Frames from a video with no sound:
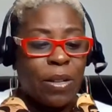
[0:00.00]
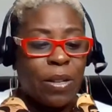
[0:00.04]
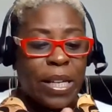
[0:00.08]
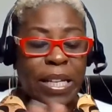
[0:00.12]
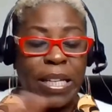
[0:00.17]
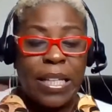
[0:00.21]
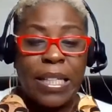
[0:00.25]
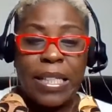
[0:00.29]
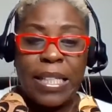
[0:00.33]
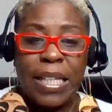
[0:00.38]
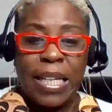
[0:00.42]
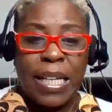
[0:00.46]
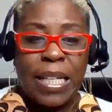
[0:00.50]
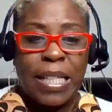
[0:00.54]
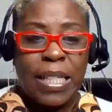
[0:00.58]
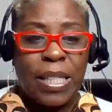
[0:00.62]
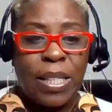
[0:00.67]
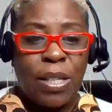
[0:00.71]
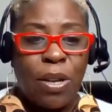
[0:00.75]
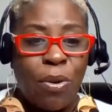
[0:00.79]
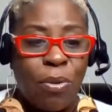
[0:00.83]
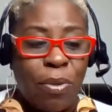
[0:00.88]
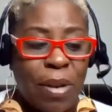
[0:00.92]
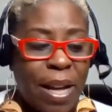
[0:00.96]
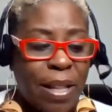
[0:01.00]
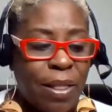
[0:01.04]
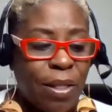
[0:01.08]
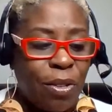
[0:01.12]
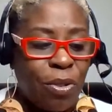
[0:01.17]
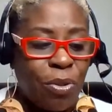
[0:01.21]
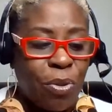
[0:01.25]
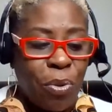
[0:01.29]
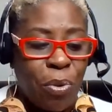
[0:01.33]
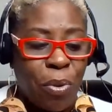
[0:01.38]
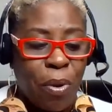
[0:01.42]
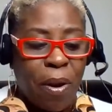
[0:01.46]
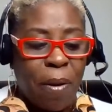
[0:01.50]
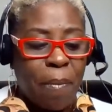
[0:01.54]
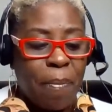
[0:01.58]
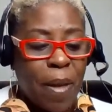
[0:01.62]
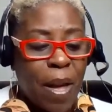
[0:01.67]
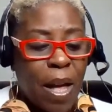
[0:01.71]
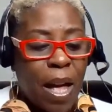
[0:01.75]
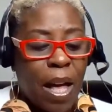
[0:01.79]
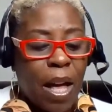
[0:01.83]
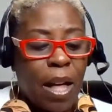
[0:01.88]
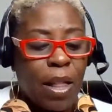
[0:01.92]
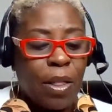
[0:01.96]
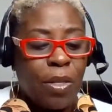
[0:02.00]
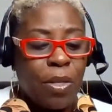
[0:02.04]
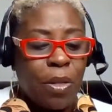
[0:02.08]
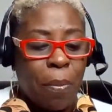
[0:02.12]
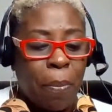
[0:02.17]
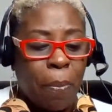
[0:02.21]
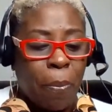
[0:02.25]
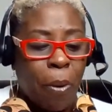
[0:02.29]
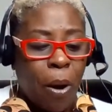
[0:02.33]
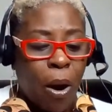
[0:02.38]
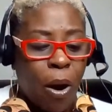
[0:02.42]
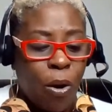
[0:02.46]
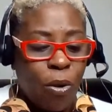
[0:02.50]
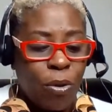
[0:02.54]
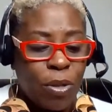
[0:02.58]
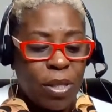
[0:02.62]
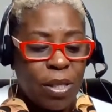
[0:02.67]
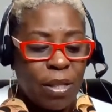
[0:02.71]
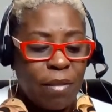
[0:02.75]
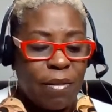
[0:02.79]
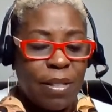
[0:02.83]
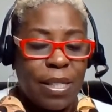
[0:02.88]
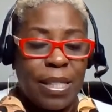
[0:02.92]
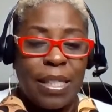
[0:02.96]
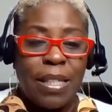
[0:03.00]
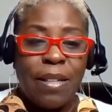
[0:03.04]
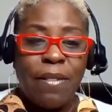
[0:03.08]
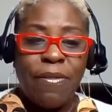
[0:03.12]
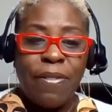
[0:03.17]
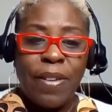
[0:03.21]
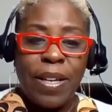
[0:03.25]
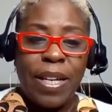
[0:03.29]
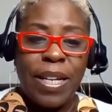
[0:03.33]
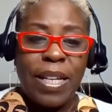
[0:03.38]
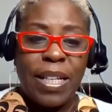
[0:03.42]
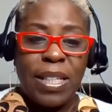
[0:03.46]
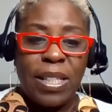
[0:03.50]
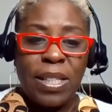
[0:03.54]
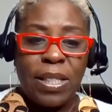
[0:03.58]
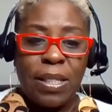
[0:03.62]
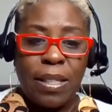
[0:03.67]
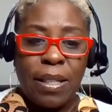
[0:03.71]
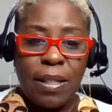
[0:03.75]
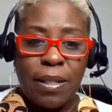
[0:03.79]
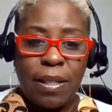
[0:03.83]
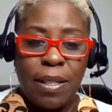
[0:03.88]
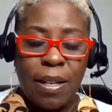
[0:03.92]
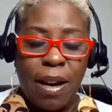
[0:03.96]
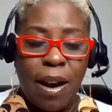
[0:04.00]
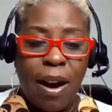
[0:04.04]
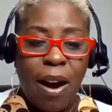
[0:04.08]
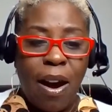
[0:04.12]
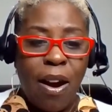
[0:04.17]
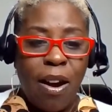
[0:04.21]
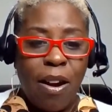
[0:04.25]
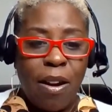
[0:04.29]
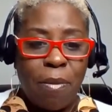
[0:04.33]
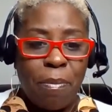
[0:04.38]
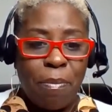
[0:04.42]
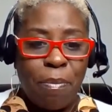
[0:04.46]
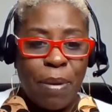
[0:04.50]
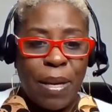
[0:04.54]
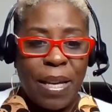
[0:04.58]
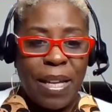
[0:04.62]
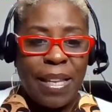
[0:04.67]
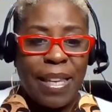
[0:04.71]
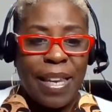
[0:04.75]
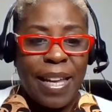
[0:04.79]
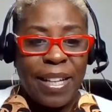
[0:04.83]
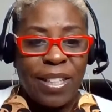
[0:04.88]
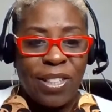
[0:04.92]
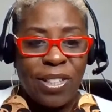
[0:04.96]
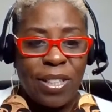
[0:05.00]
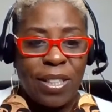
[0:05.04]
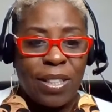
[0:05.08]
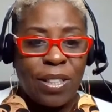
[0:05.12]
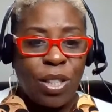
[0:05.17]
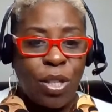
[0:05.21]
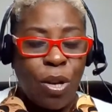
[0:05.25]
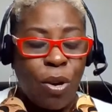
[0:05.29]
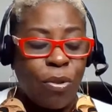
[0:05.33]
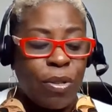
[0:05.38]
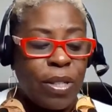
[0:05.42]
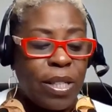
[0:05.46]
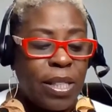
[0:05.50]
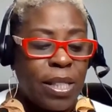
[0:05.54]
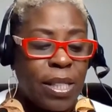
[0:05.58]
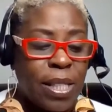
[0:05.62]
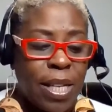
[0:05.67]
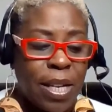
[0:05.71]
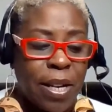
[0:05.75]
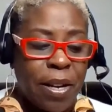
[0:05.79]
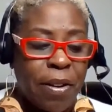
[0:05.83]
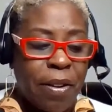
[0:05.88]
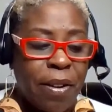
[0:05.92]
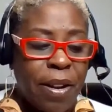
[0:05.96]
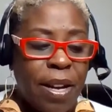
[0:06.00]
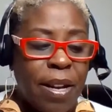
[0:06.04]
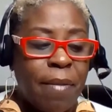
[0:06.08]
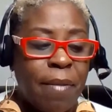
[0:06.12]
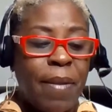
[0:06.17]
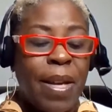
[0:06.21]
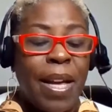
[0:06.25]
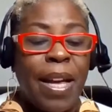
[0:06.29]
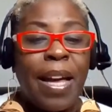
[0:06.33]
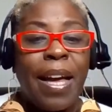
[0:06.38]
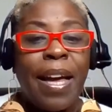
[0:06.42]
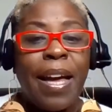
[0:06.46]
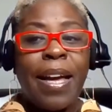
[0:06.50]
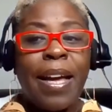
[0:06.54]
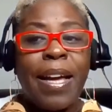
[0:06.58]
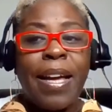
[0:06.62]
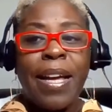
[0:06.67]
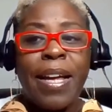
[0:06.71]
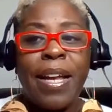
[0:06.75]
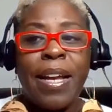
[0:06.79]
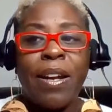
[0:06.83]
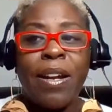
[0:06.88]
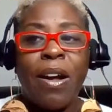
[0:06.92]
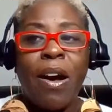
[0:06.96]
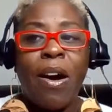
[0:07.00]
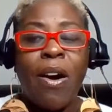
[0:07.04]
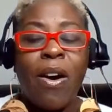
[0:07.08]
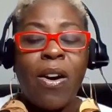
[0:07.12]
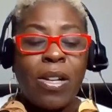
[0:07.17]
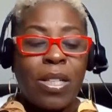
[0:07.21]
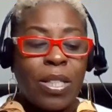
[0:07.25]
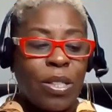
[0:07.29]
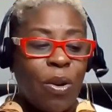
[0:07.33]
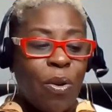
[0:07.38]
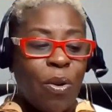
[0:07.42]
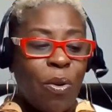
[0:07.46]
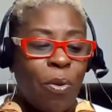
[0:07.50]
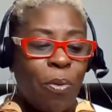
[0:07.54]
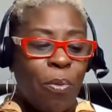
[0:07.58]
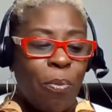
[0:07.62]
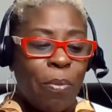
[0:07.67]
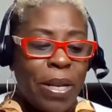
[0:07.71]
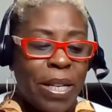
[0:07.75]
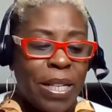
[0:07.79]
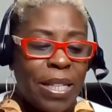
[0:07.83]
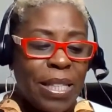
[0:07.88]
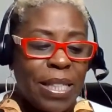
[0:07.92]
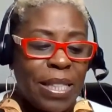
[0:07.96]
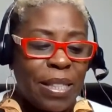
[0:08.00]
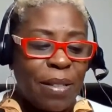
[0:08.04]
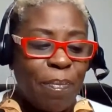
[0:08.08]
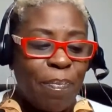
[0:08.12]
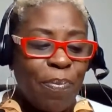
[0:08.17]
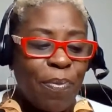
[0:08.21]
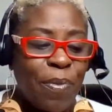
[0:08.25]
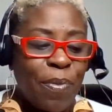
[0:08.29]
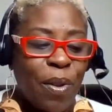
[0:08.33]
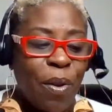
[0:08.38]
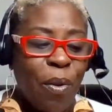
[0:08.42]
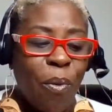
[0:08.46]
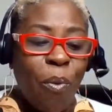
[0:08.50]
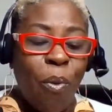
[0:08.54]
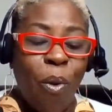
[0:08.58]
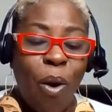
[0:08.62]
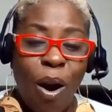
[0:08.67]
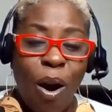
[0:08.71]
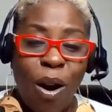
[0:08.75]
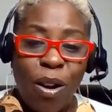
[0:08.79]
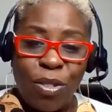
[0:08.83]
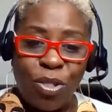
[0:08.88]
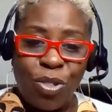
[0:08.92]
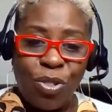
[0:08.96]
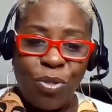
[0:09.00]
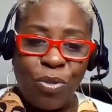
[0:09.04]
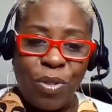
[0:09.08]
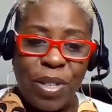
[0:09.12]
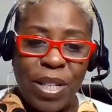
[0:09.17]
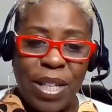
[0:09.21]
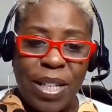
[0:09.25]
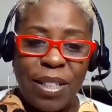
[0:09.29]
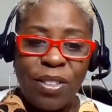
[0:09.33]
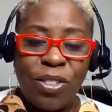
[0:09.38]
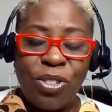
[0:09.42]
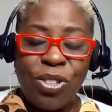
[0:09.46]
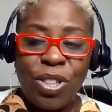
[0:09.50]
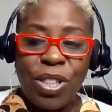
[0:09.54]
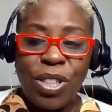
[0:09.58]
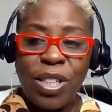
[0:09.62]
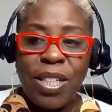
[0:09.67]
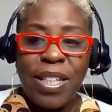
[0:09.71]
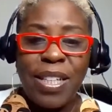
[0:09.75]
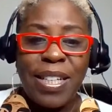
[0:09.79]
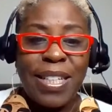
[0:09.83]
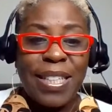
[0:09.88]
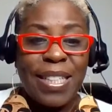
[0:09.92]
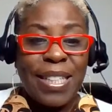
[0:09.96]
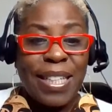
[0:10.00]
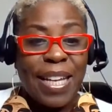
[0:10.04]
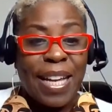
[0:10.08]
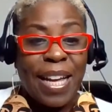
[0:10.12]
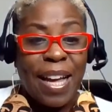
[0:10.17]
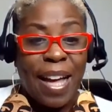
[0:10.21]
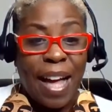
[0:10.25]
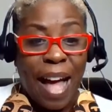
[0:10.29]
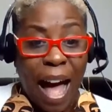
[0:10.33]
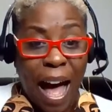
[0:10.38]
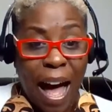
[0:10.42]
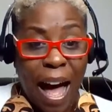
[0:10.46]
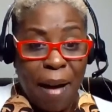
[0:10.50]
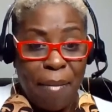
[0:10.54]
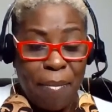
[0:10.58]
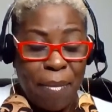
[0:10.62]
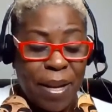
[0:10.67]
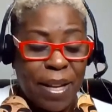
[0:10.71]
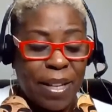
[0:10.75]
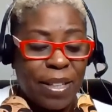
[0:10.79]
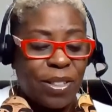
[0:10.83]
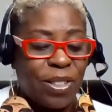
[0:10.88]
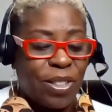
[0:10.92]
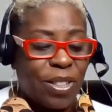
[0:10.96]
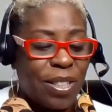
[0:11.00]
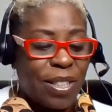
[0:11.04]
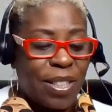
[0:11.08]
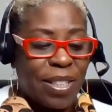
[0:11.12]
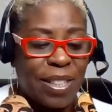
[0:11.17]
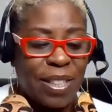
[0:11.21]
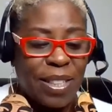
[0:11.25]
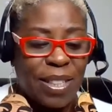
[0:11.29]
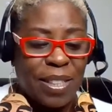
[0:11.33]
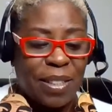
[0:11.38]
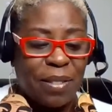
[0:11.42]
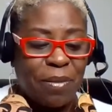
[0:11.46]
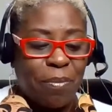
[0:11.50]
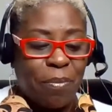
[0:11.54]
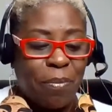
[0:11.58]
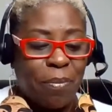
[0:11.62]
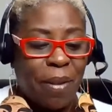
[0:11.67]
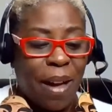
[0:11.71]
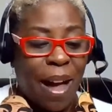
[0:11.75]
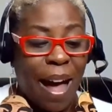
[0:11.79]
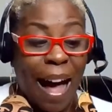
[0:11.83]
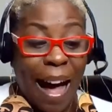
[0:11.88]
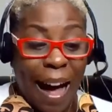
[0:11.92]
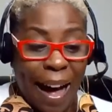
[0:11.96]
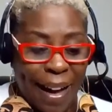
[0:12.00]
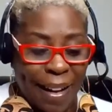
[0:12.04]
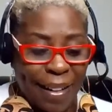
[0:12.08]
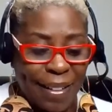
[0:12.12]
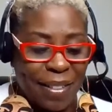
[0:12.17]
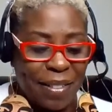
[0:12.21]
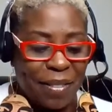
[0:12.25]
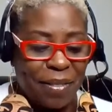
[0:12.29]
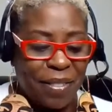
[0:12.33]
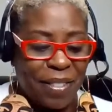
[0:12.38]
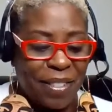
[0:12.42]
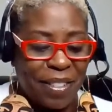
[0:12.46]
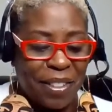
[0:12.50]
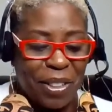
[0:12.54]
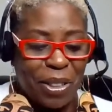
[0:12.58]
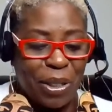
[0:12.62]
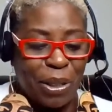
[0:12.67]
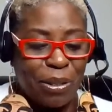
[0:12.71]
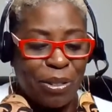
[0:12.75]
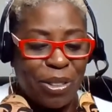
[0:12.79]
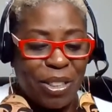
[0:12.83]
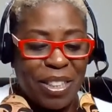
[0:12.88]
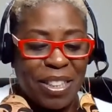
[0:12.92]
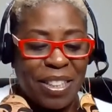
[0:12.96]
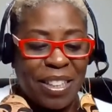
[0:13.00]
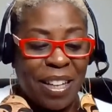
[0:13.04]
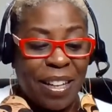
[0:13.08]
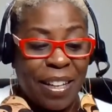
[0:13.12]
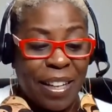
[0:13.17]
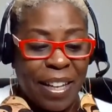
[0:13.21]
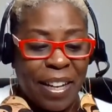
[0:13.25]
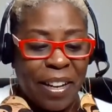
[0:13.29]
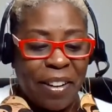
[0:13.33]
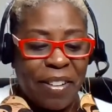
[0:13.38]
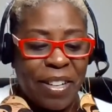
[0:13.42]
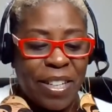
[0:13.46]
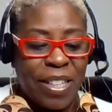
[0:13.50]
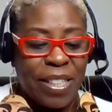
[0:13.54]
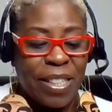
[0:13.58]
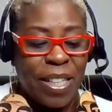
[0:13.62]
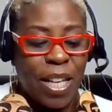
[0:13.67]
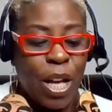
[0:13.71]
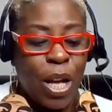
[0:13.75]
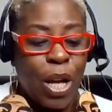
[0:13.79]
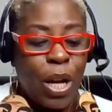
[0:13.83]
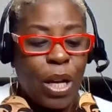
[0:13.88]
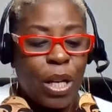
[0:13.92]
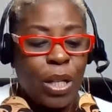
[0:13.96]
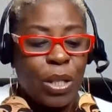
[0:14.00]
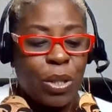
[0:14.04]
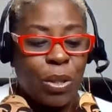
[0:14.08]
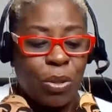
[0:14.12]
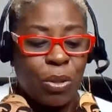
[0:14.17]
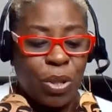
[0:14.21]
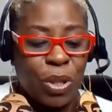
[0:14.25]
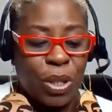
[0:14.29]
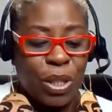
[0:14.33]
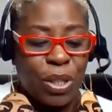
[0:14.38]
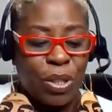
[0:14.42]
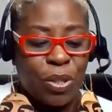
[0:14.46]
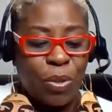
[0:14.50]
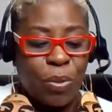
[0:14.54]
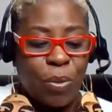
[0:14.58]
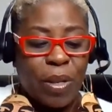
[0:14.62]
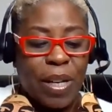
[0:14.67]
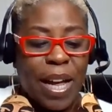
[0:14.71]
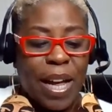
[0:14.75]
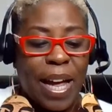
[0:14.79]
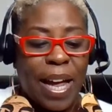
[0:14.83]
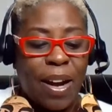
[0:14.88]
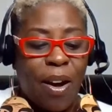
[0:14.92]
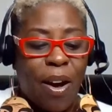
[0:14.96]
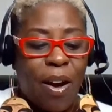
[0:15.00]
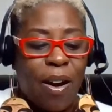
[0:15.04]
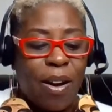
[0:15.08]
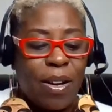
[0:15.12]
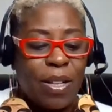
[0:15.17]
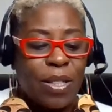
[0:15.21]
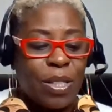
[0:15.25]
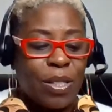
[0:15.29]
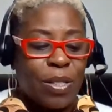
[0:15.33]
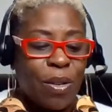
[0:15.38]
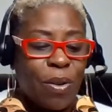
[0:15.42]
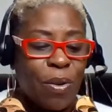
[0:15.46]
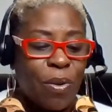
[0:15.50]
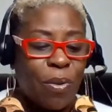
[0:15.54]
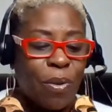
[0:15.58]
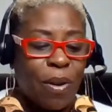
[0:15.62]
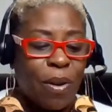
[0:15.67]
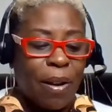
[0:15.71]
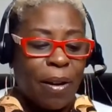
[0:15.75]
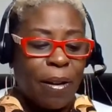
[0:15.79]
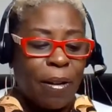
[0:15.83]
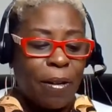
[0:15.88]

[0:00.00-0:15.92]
any tickets sold at the door. The host of this event is the R&B legend Tony Terry, and also Miss Wall Street. She is a comic. She is hot, just hilarious. So she's doing that. Also,